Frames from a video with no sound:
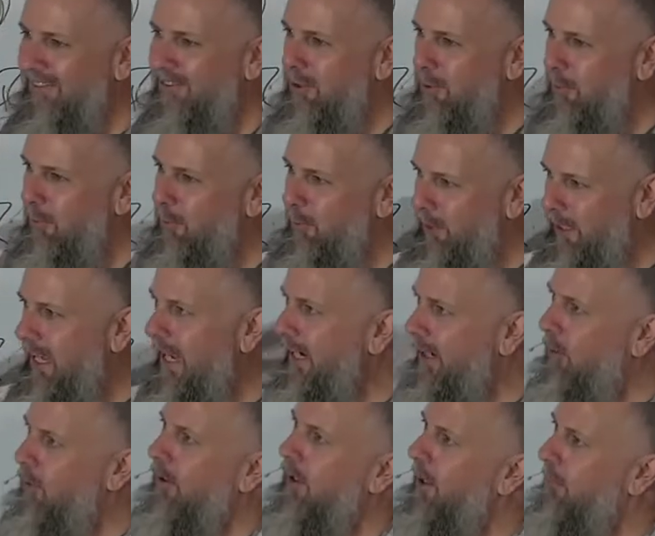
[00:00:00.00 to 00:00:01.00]
so we
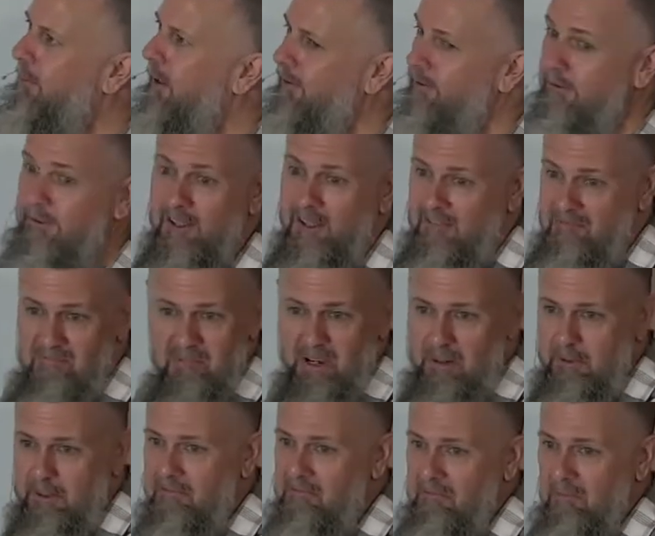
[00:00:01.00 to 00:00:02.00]
can't go a lot of places.
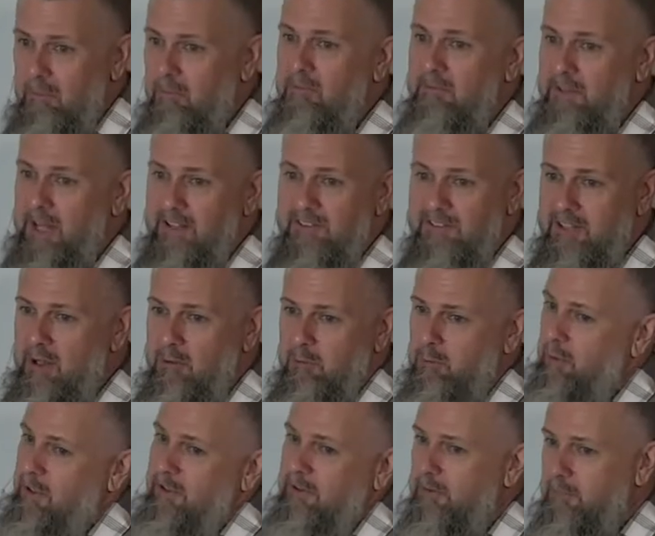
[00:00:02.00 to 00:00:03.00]
I mean, that sounds
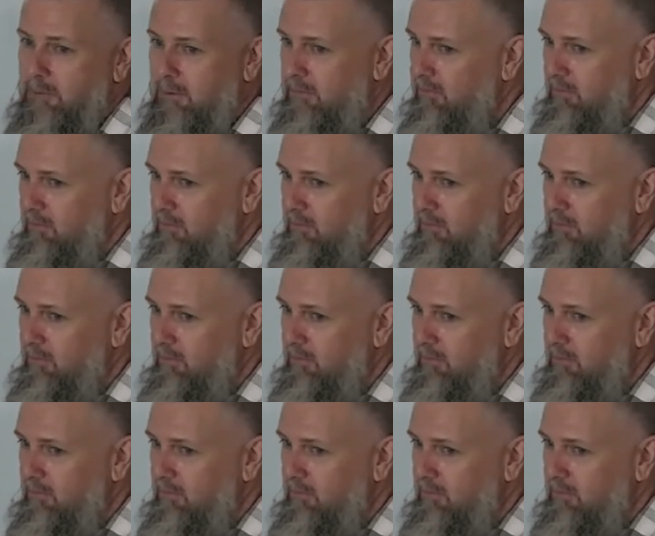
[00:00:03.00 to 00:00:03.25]
reasonable.